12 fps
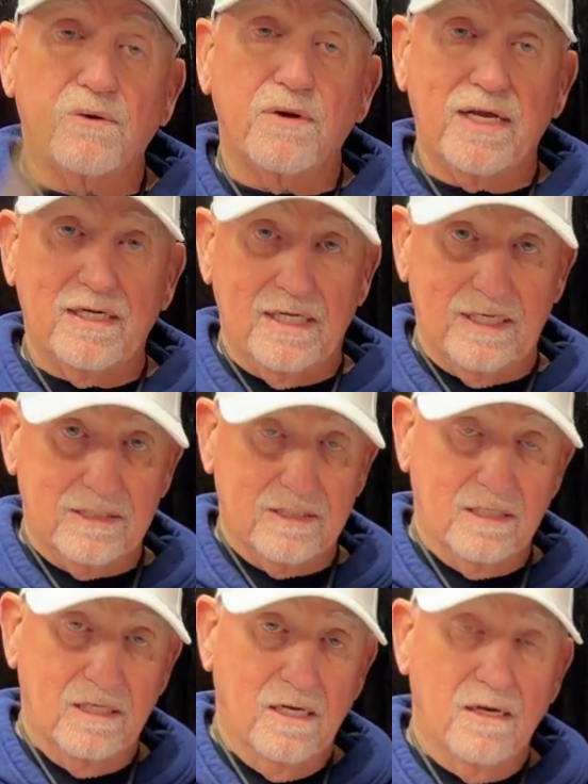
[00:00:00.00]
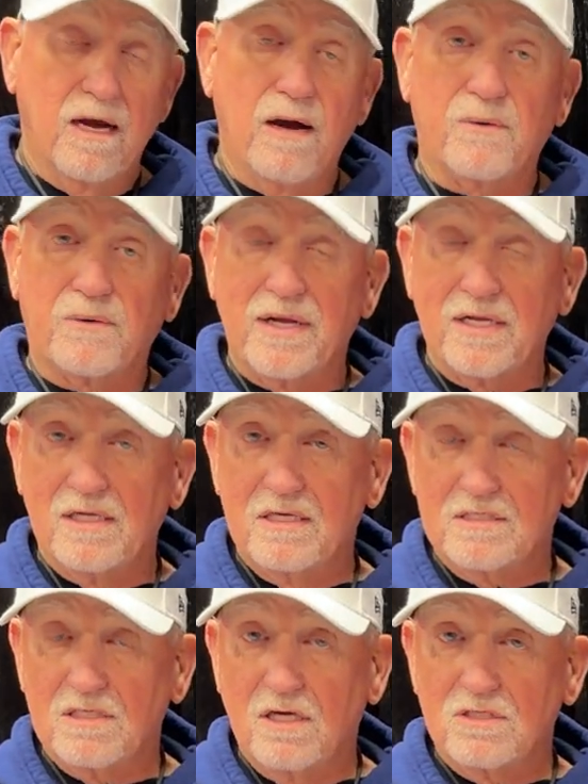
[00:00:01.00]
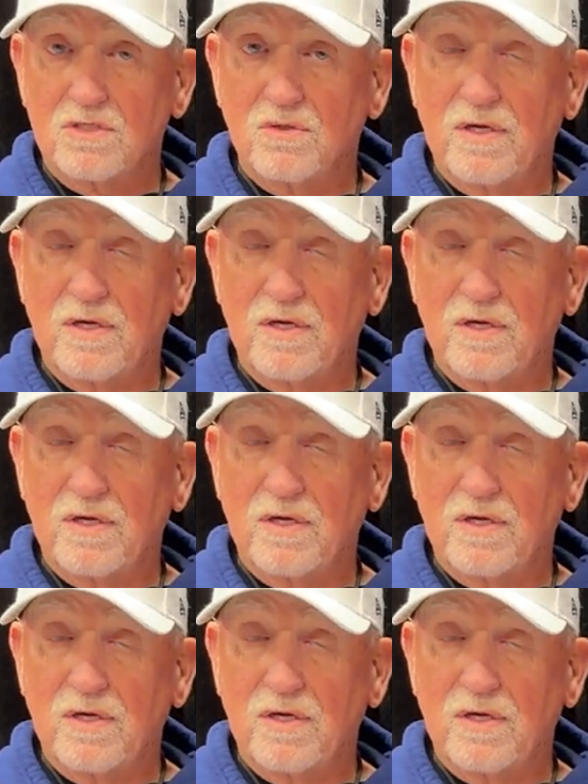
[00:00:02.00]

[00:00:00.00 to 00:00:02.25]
reglas. A regla is also